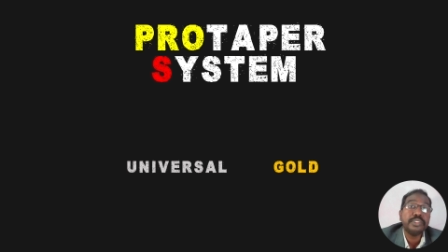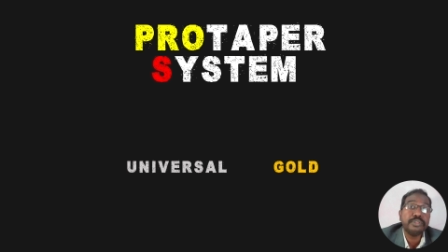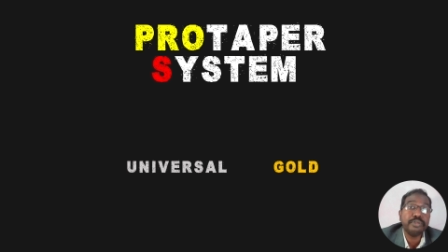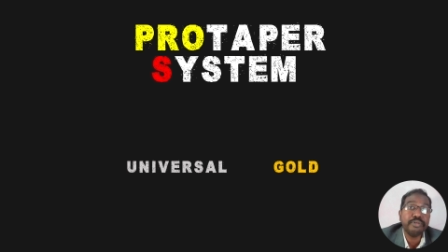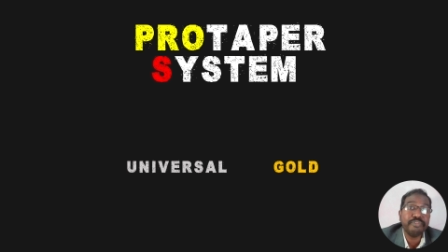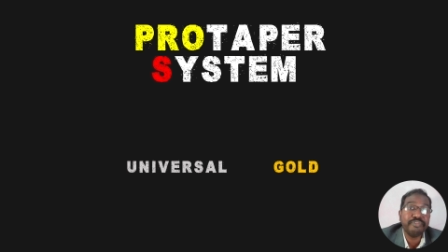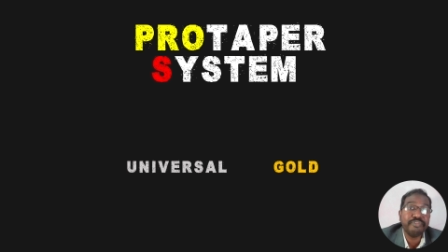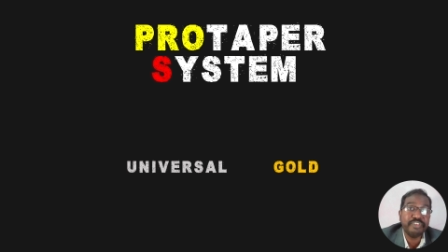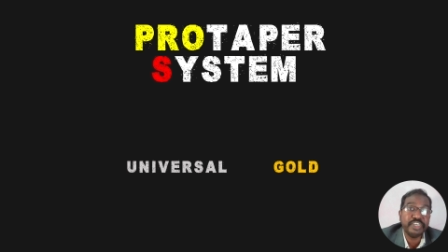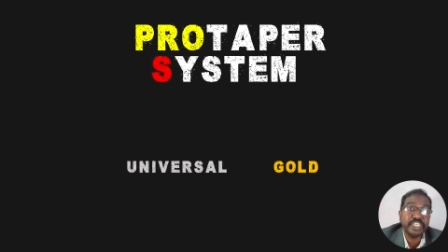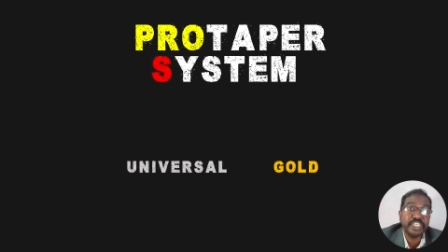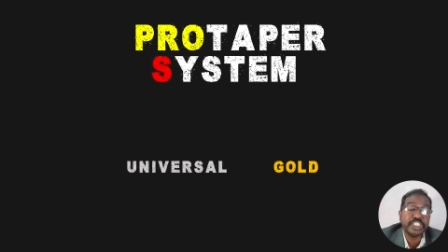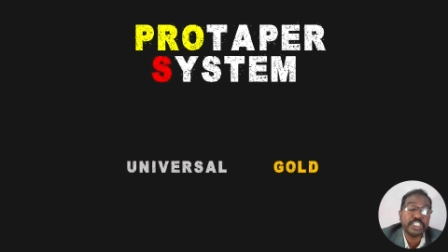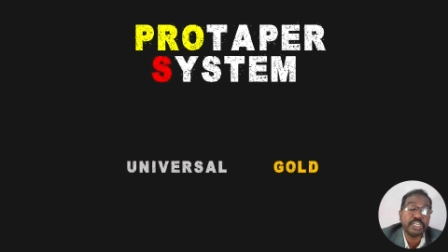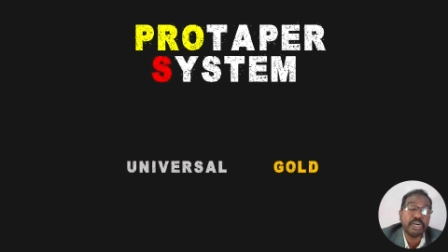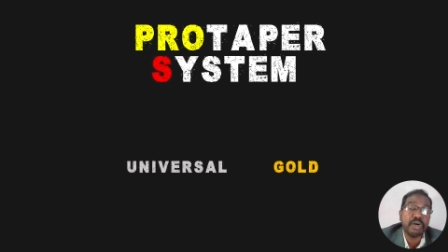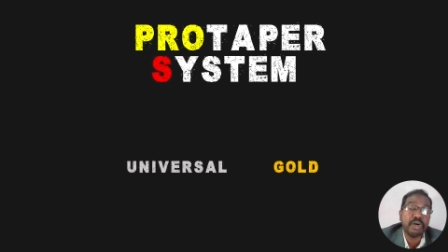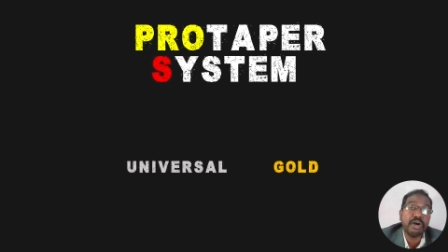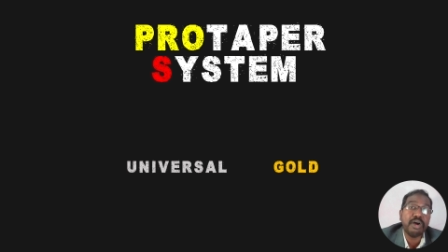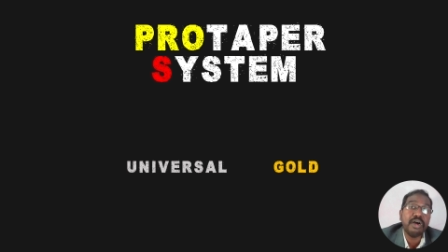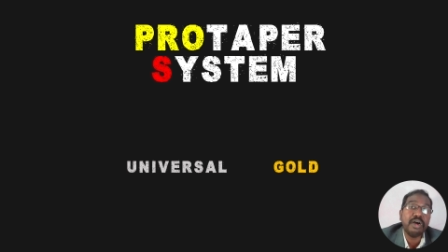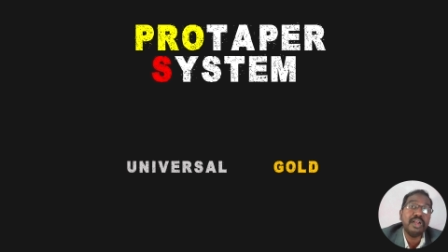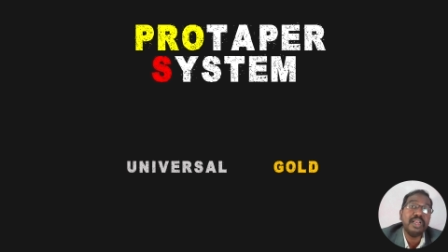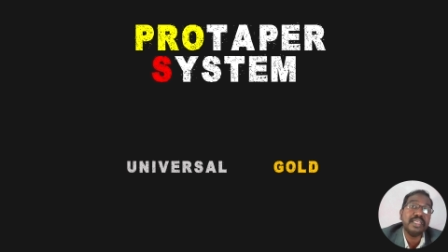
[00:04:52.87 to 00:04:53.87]
to which
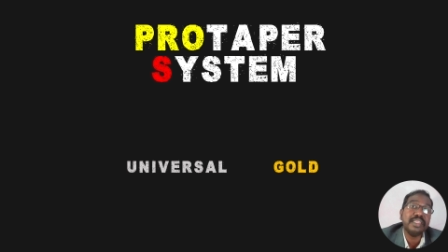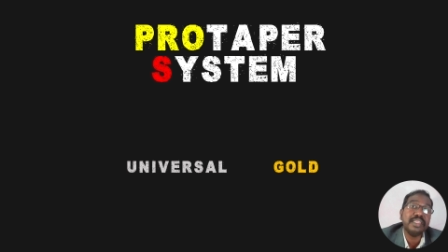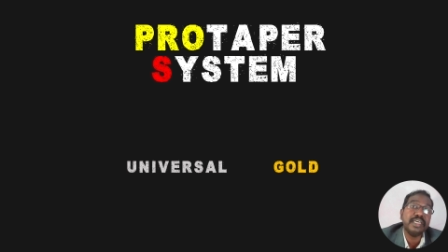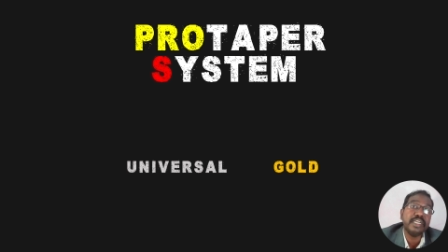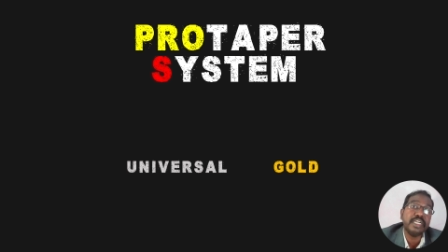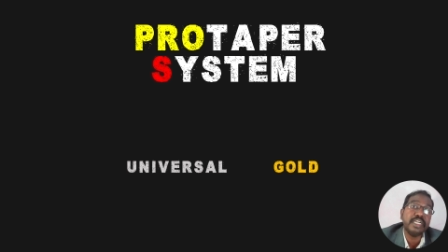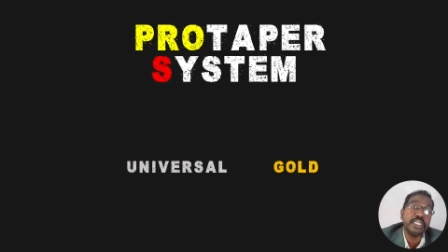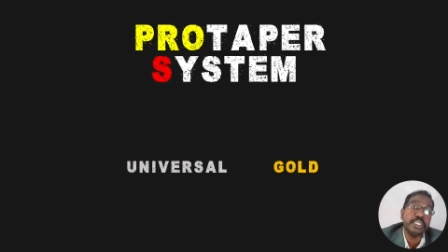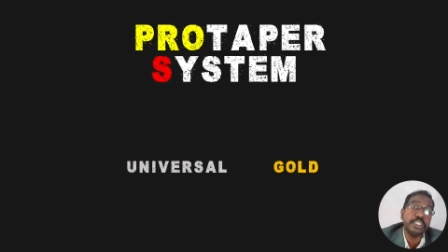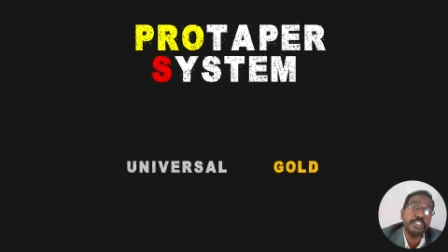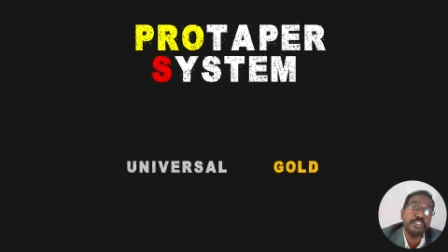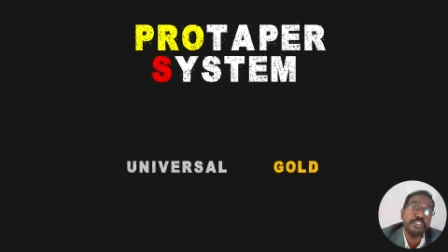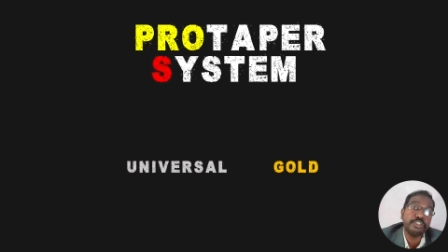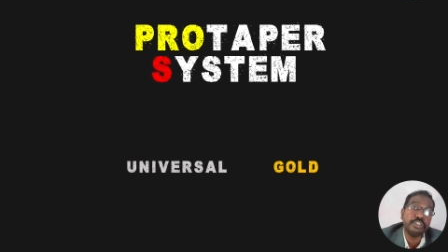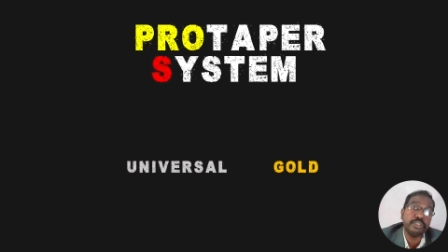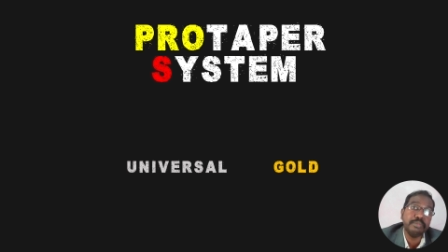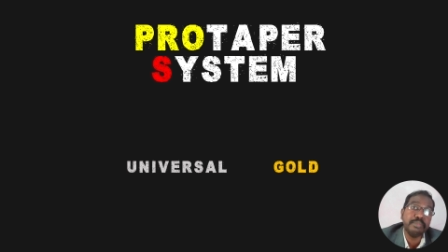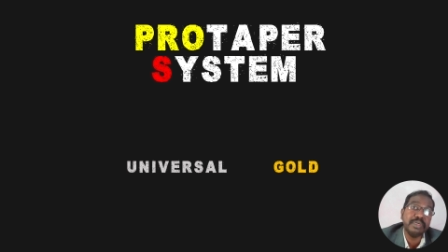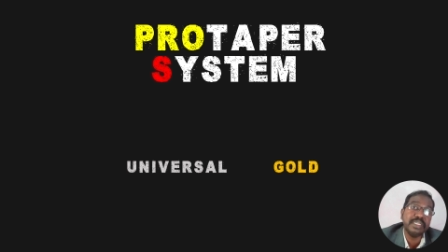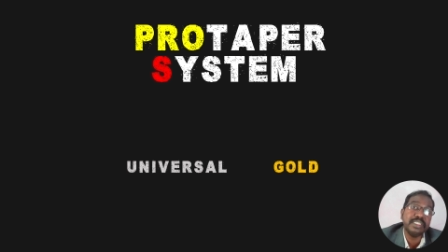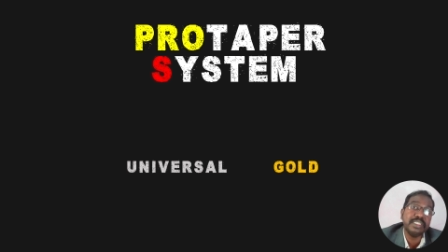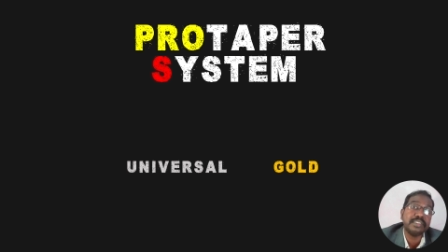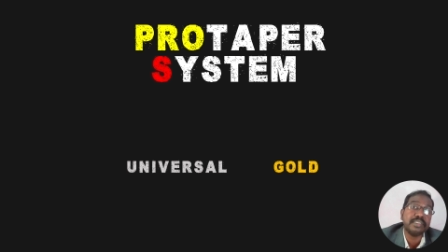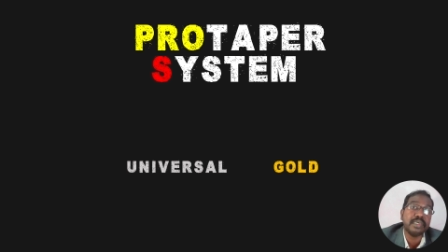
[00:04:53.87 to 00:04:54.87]
all other
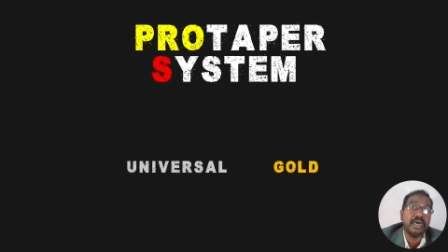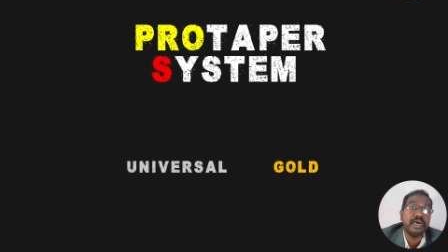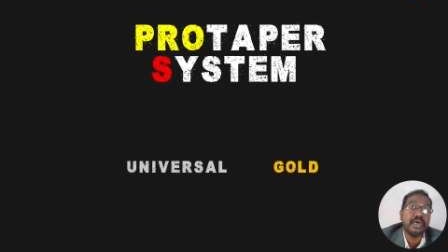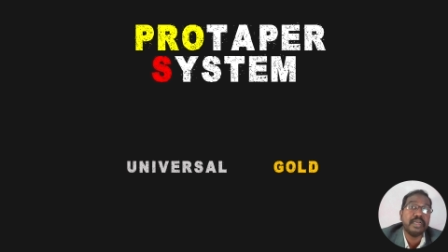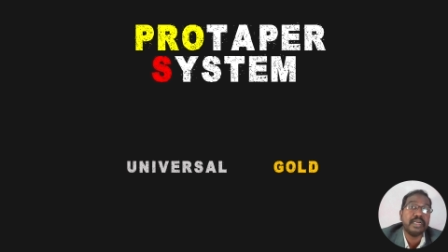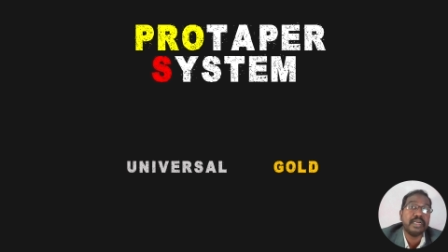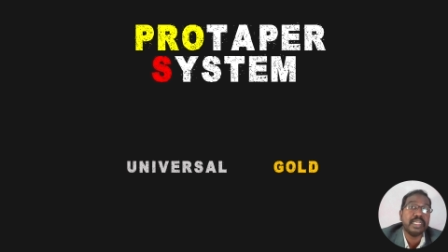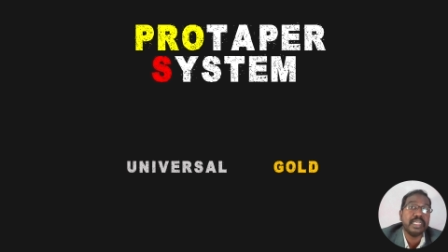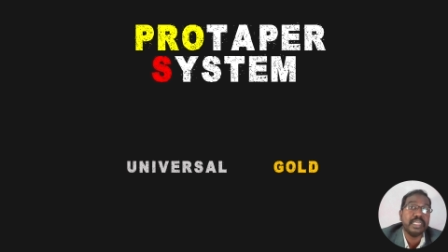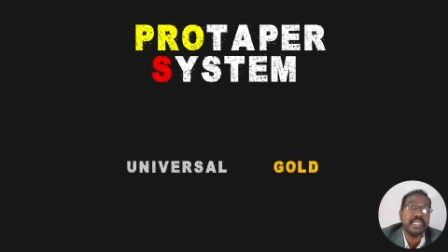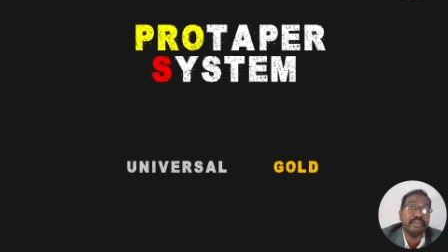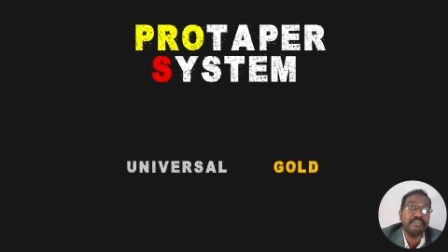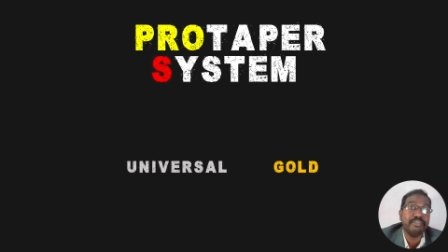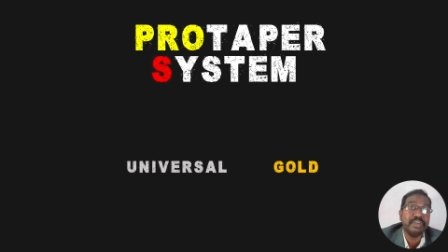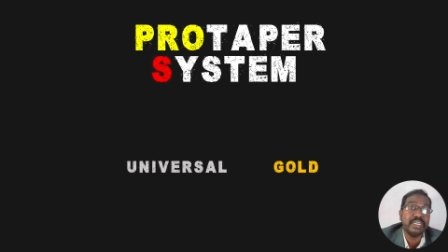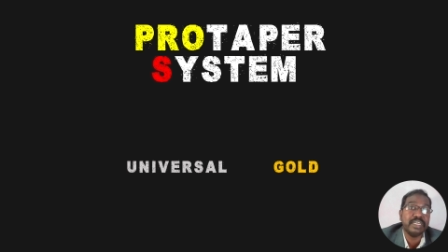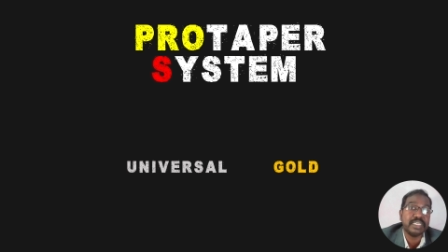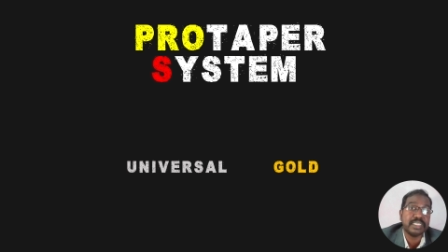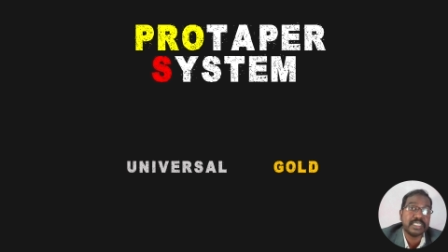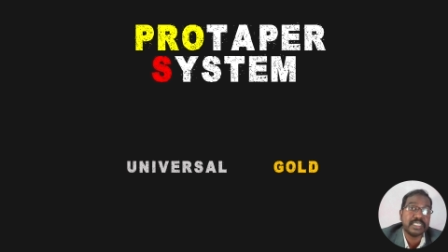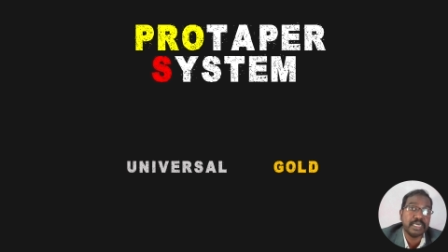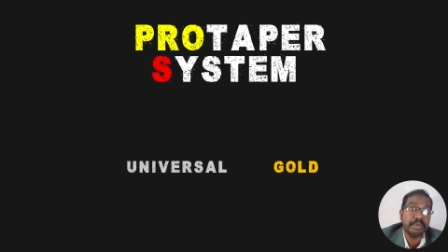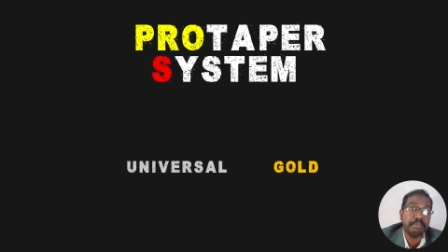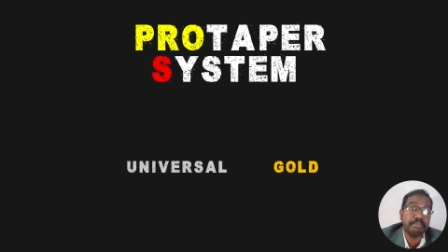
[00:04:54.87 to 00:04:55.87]
instruments are
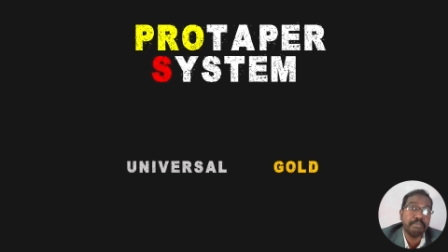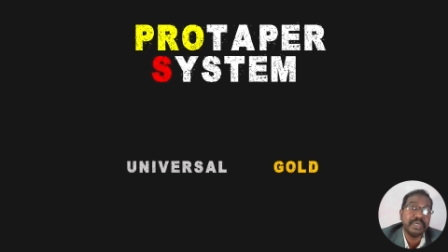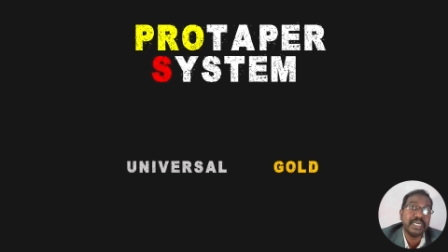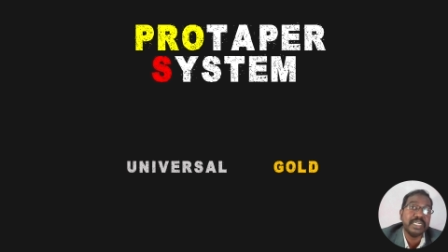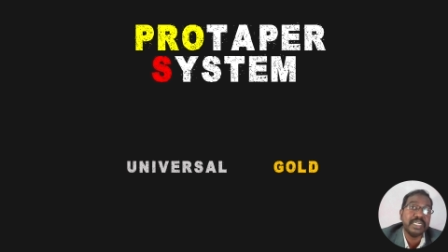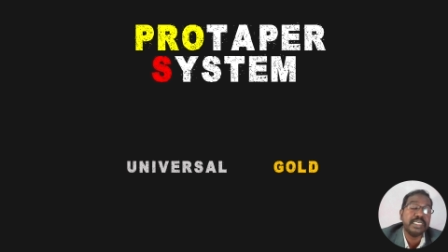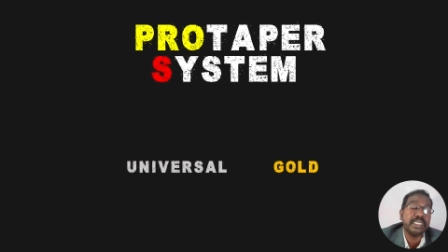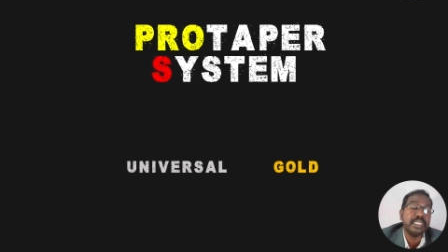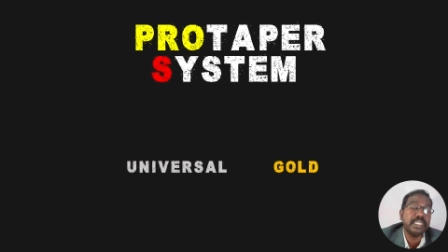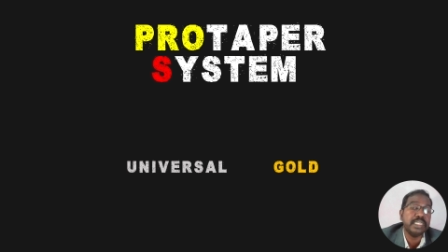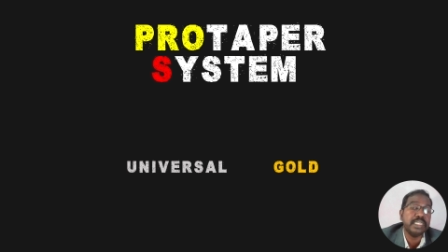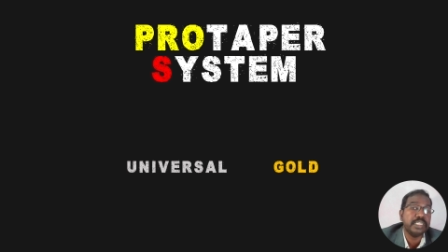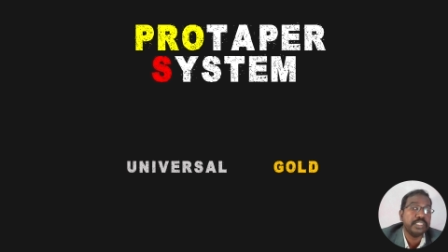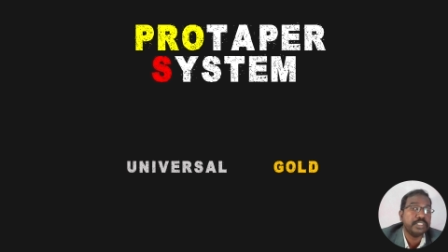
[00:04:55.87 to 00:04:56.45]
even compared